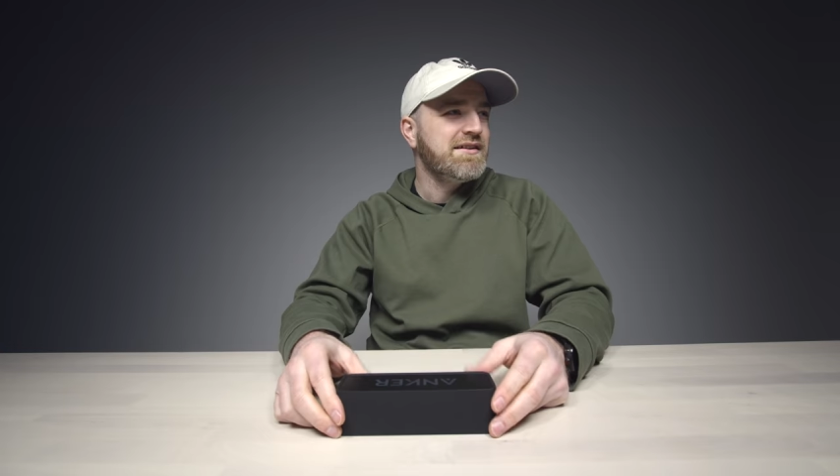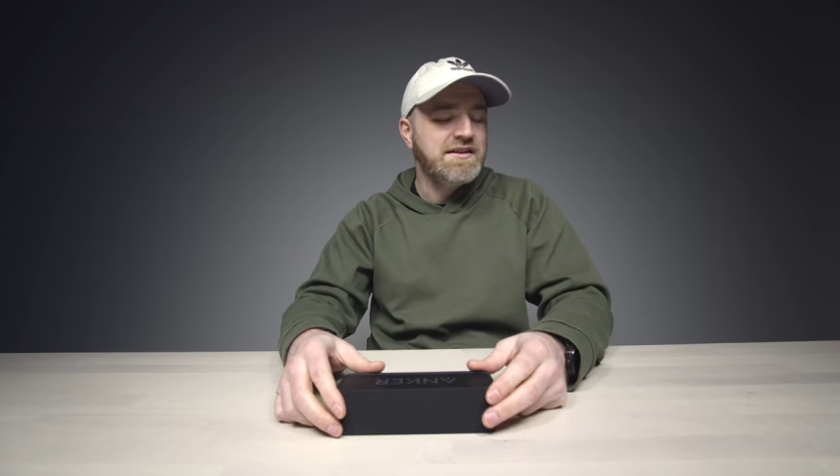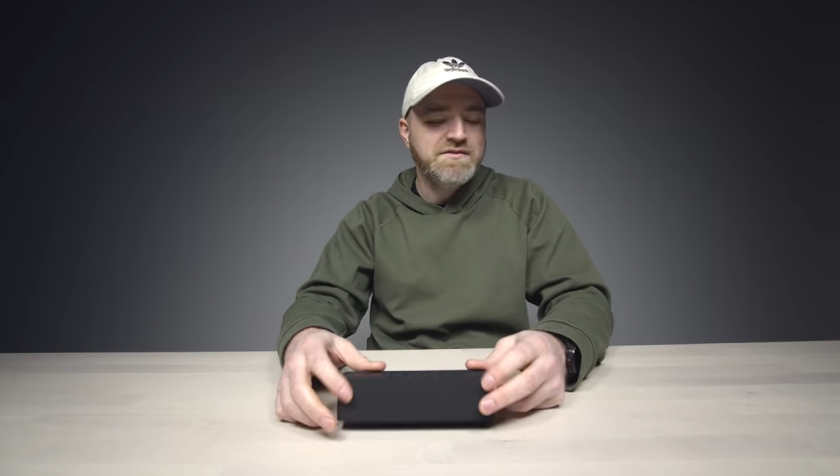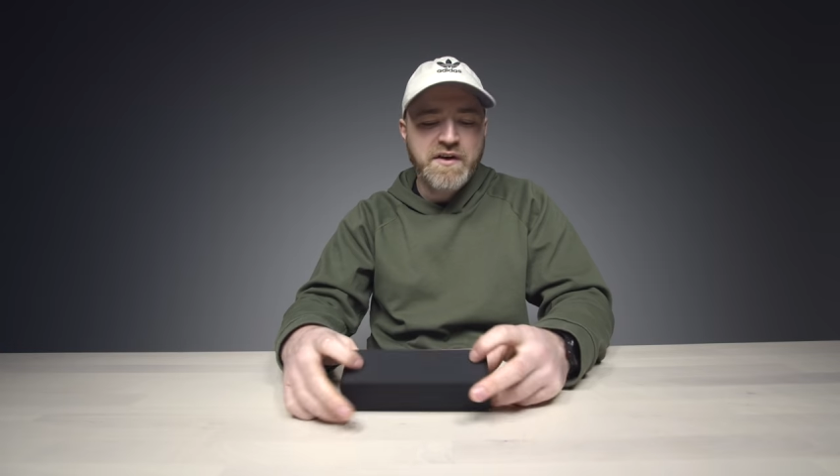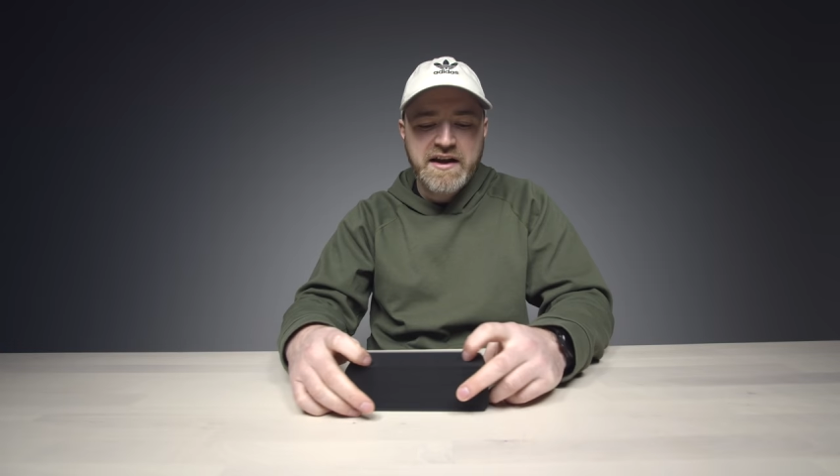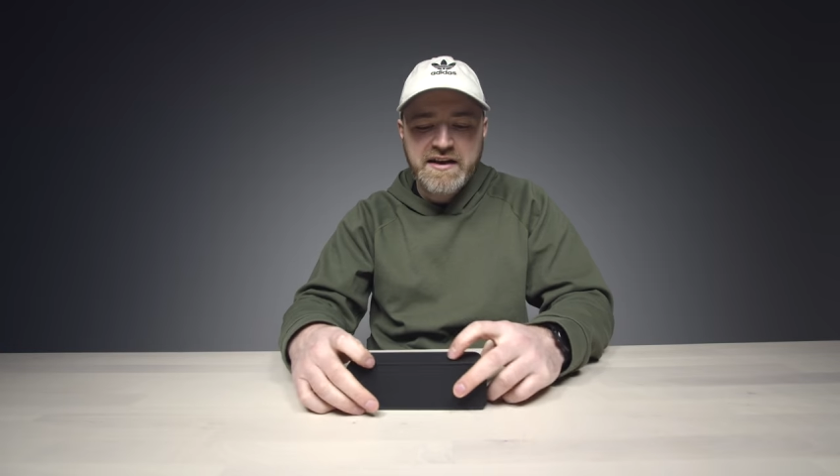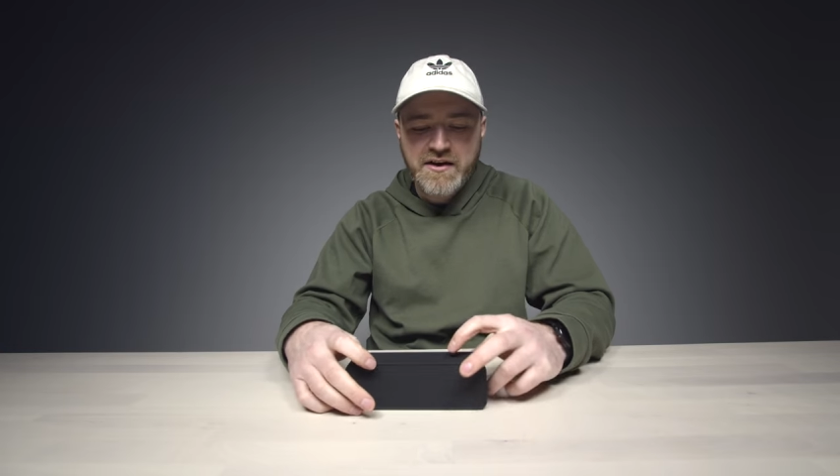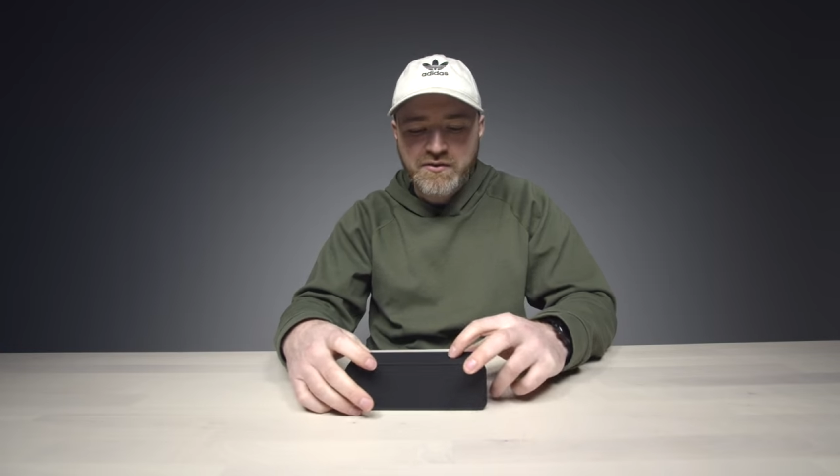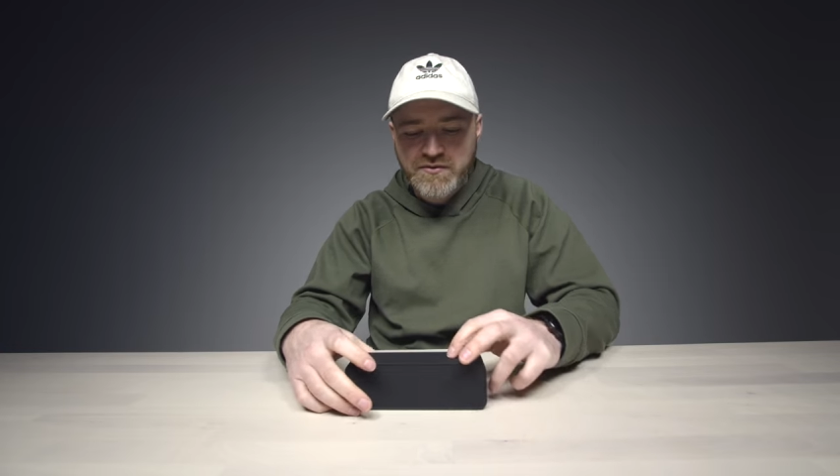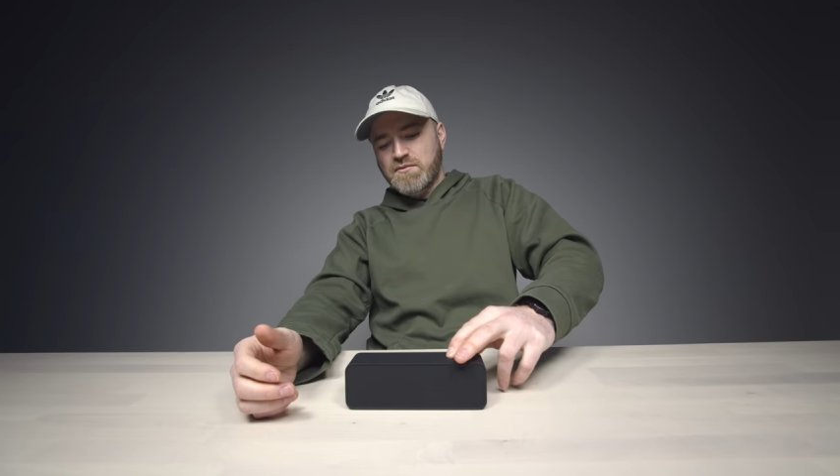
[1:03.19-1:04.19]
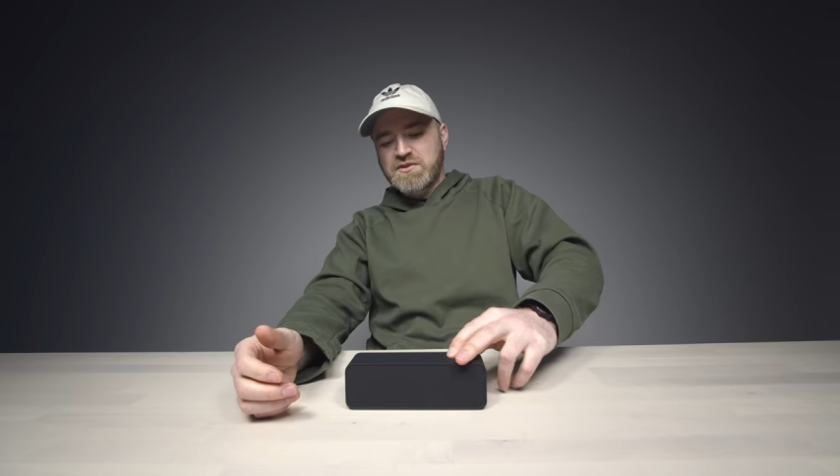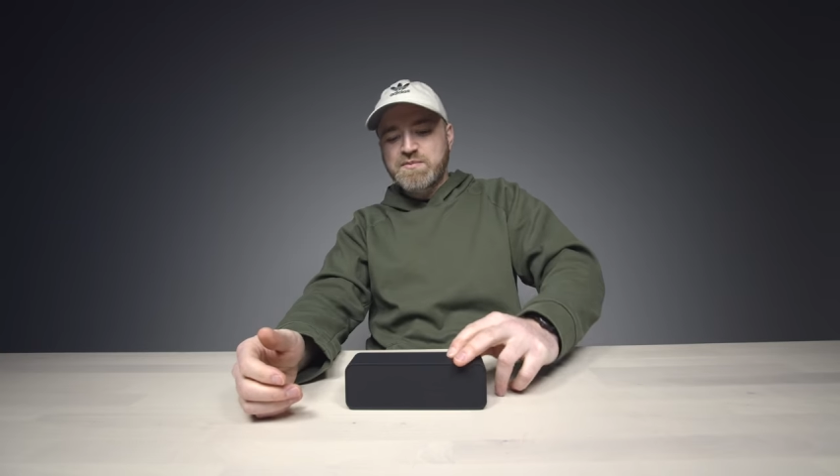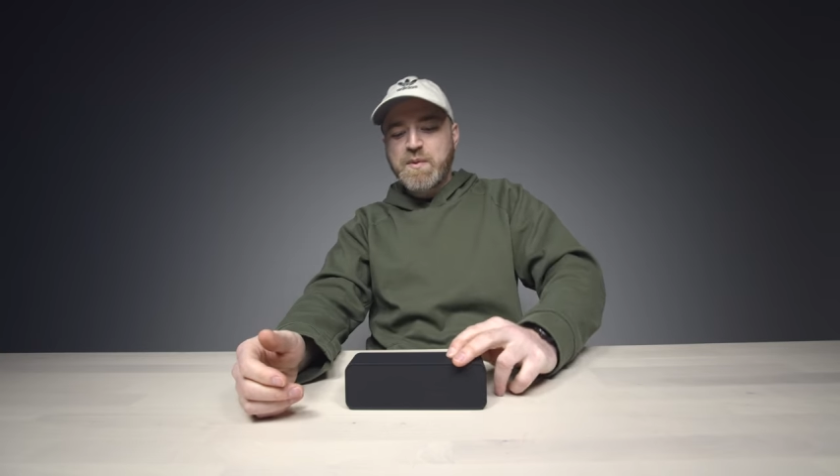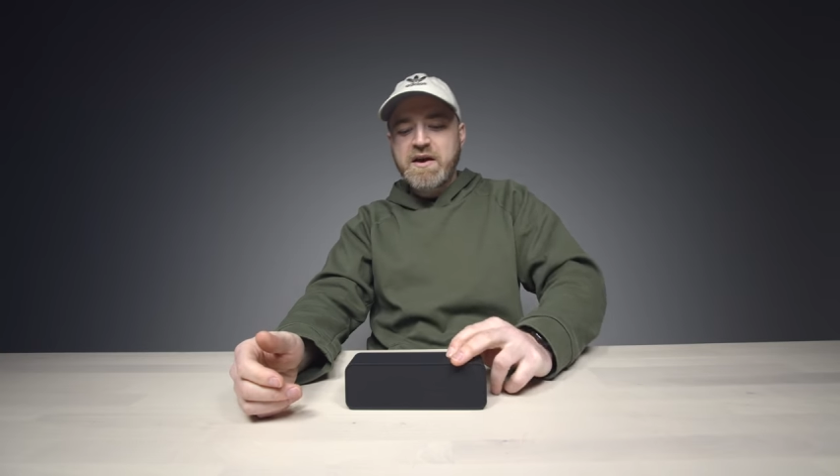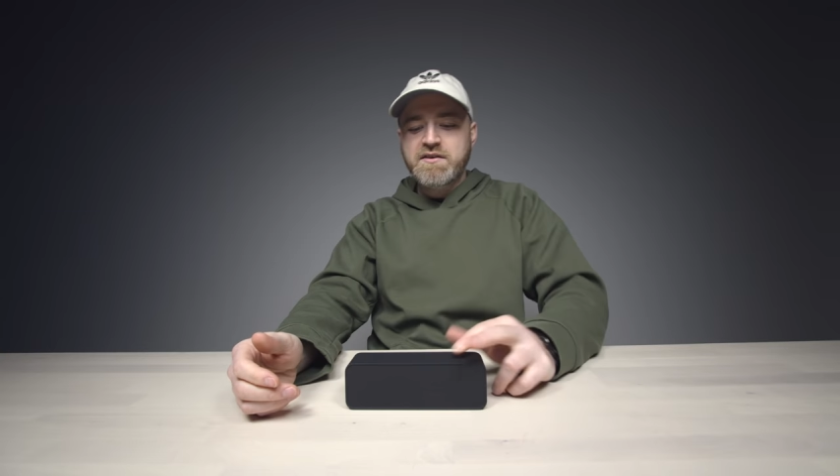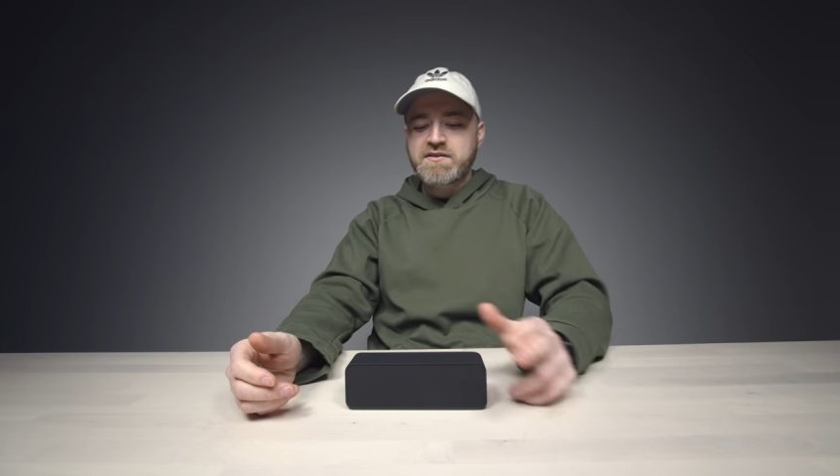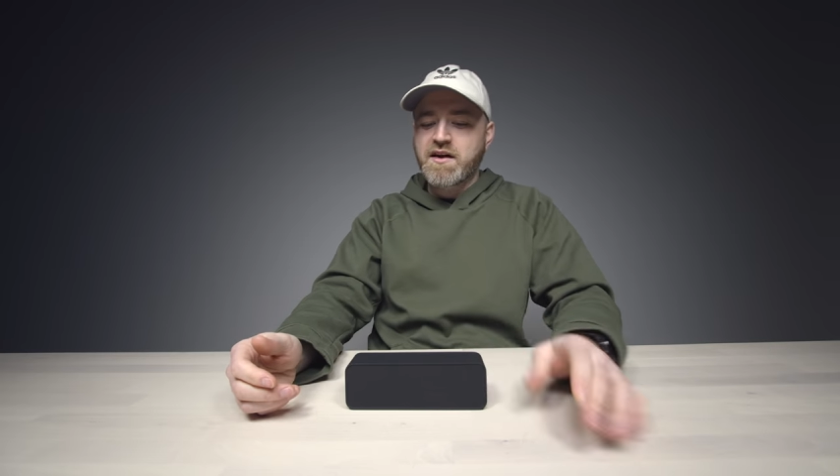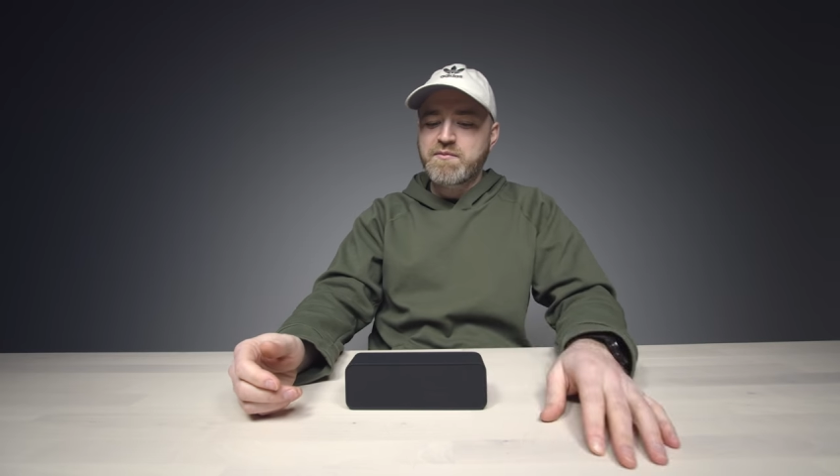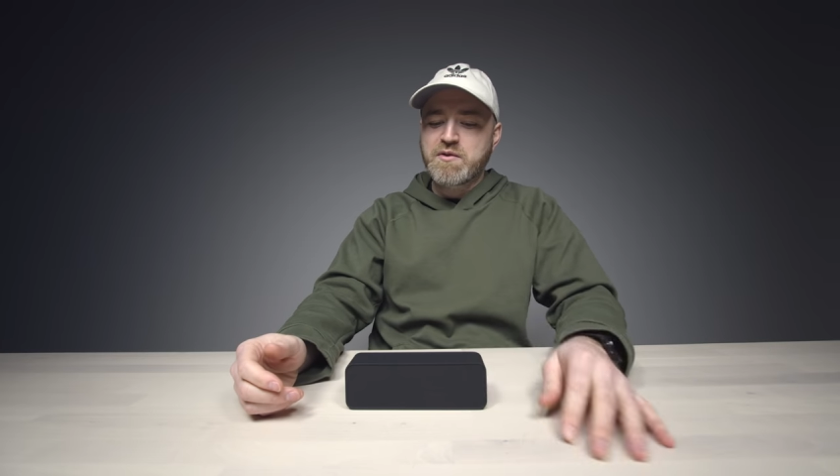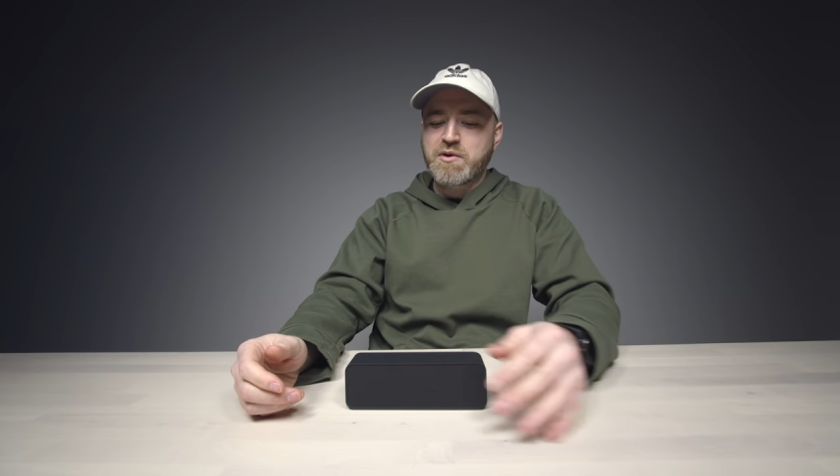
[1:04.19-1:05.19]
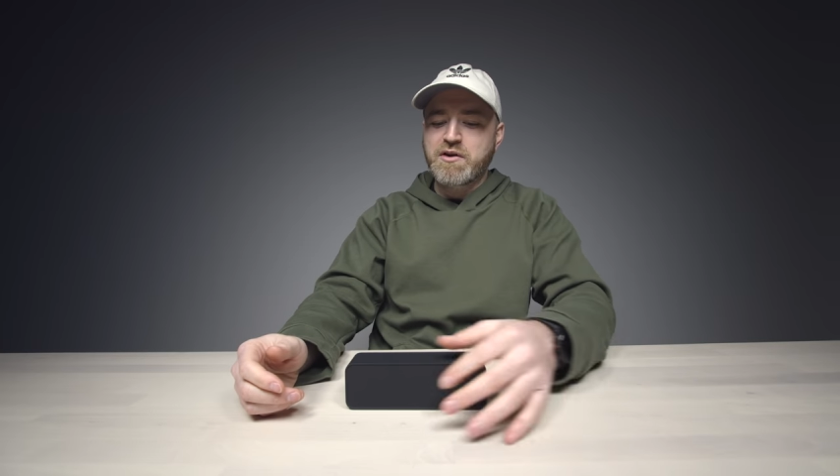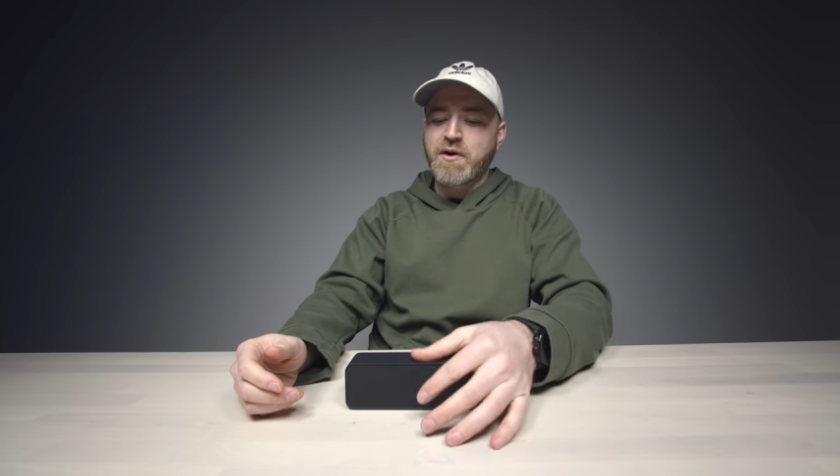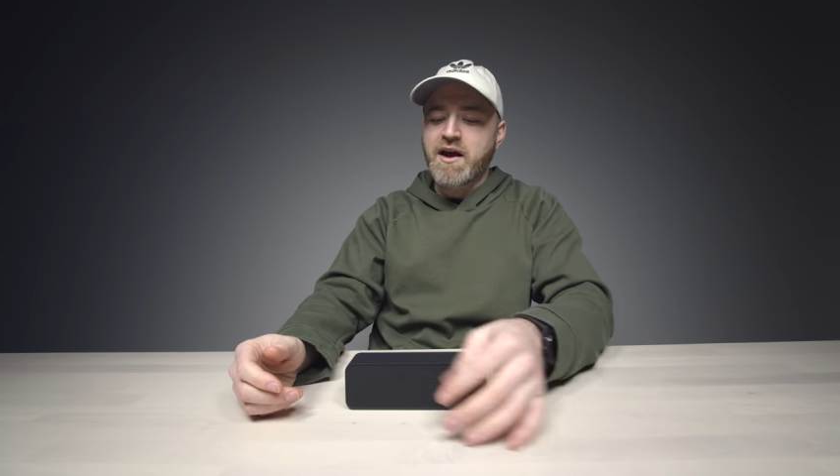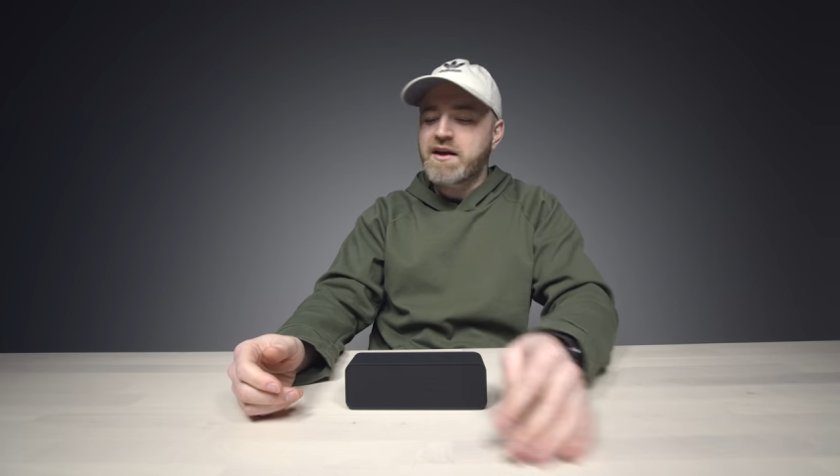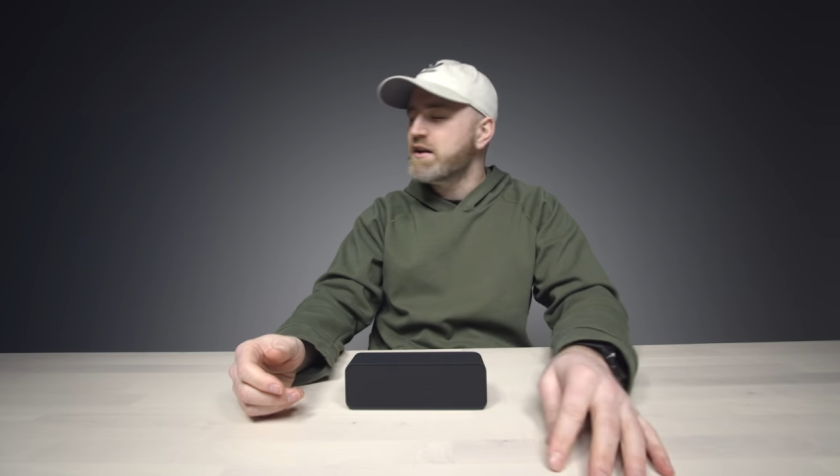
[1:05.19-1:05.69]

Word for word: Let's find out. Would this be a good time to bring Ryan